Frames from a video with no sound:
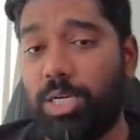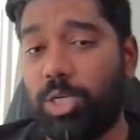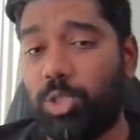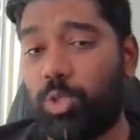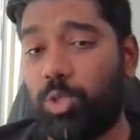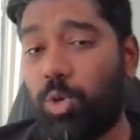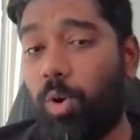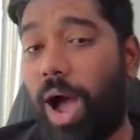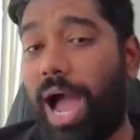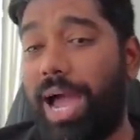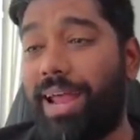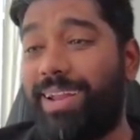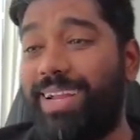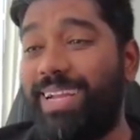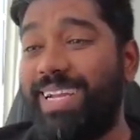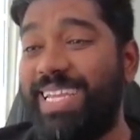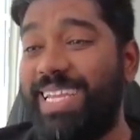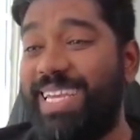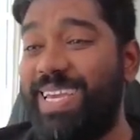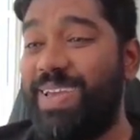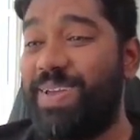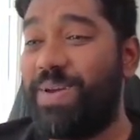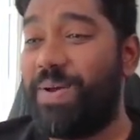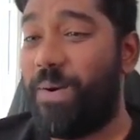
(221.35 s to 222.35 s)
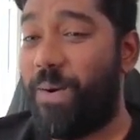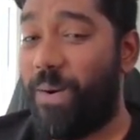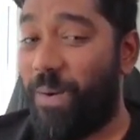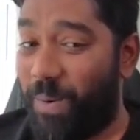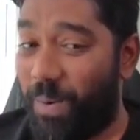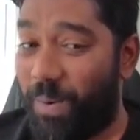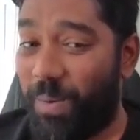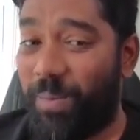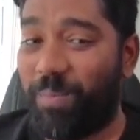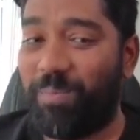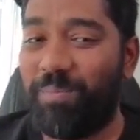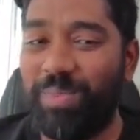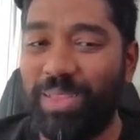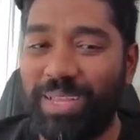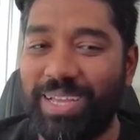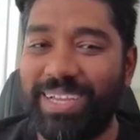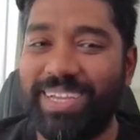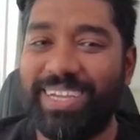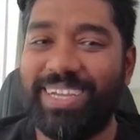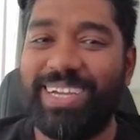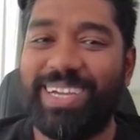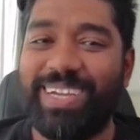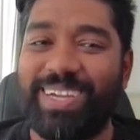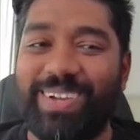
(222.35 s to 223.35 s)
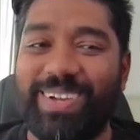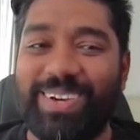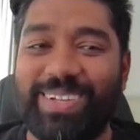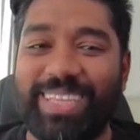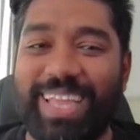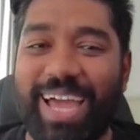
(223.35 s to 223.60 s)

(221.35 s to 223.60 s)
So I really hope, you know,